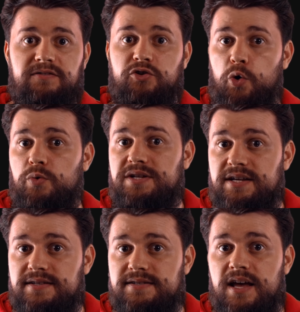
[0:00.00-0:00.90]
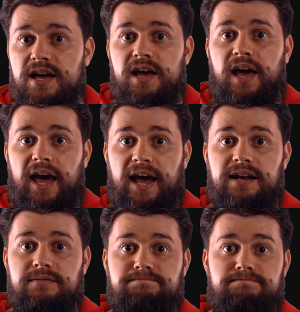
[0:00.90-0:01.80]
of goroutines,
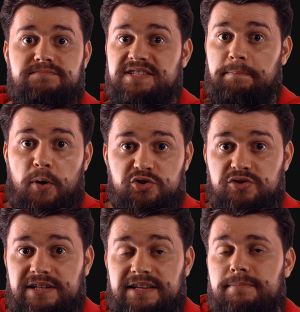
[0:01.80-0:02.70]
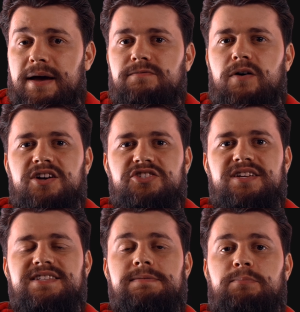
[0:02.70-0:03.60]
and supposedly the main
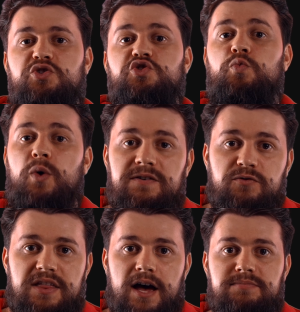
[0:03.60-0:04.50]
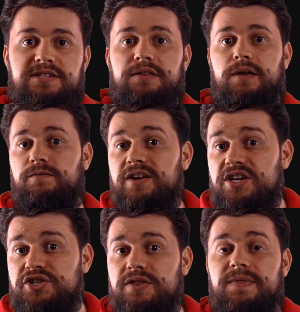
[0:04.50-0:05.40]
function is supposed to wait for them till they
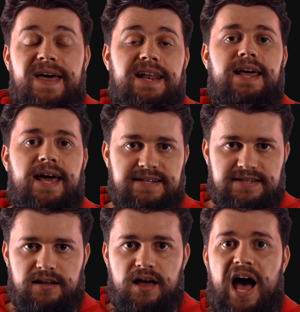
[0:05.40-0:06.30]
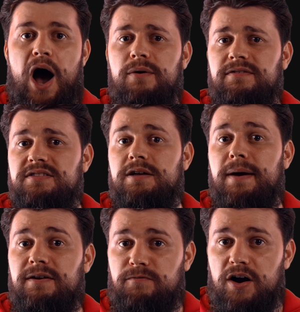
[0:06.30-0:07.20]
finish, then exit. However, the
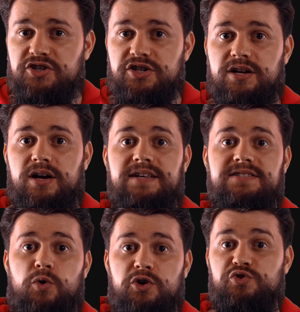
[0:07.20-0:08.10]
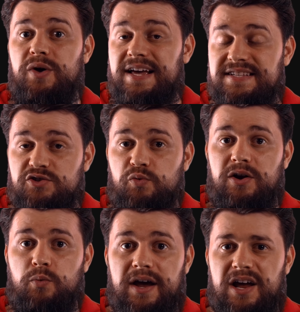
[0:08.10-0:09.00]
main function is going to exit
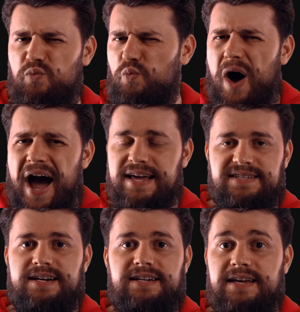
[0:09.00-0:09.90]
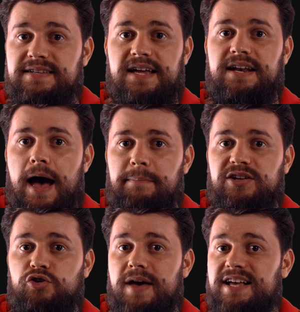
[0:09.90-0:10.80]
right away. And why exactly is that
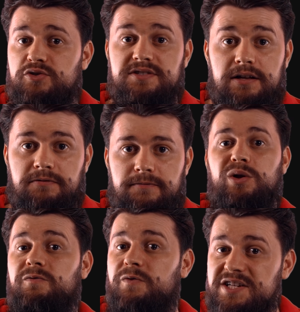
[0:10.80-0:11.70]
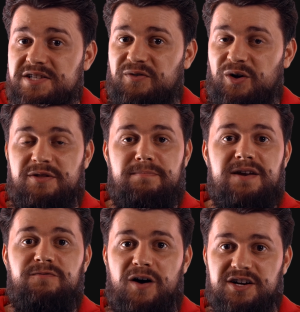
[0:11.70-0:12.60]
happening, you may ask yourself? Well, first of all, the
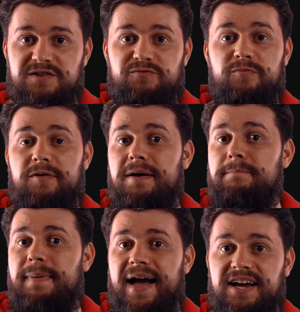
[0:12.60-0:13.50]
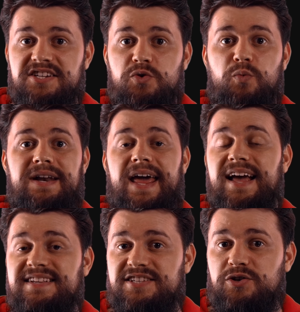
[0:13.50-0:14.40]
main function from the main package, when
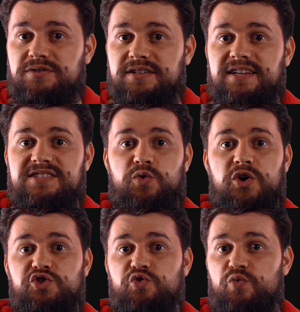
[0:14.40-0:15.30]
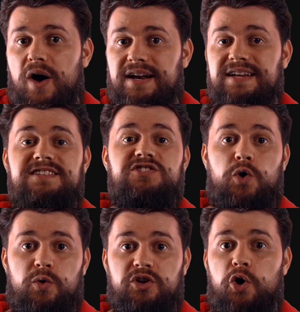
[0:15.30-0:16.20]
executed, it's going to run in its
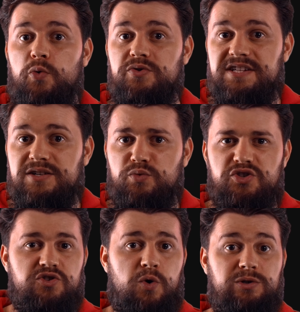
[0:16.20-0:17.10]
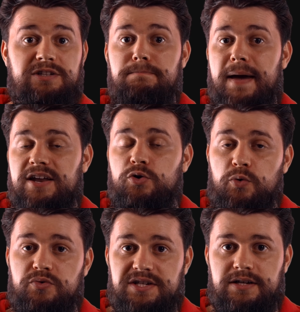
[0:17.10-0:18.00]
own Go routine, which is called the main
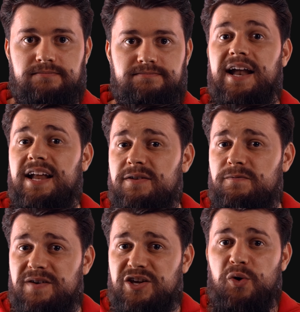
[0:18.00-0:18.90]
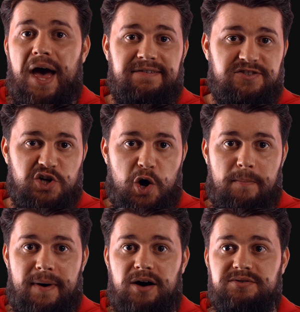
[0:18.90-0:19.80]
Go routine. Another thing you have to know
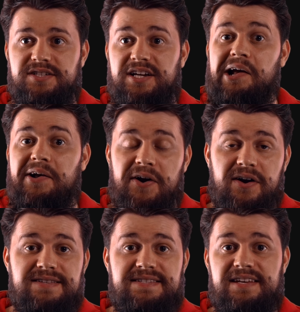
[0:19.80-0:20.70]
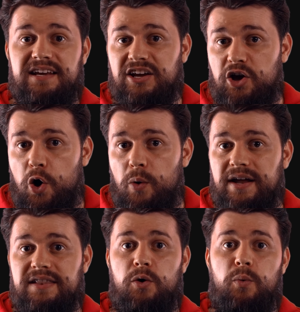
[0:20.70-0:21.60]
about concurrency in Go
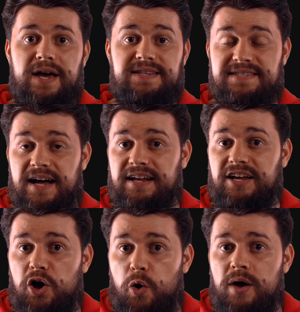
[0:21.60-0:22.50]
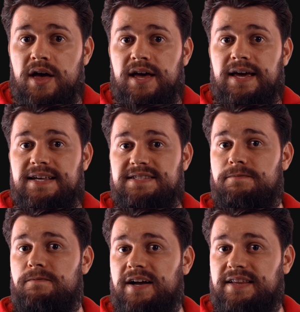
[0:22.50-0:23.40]
and the way it's done in Go is the
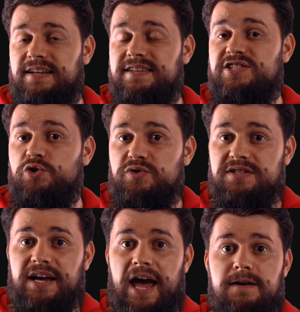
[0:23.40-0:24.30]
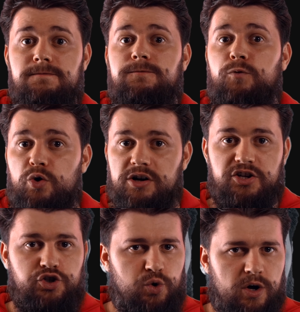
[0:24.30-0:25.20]
fact that it's using a
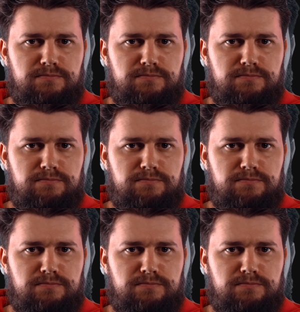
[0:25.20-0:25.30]
fork join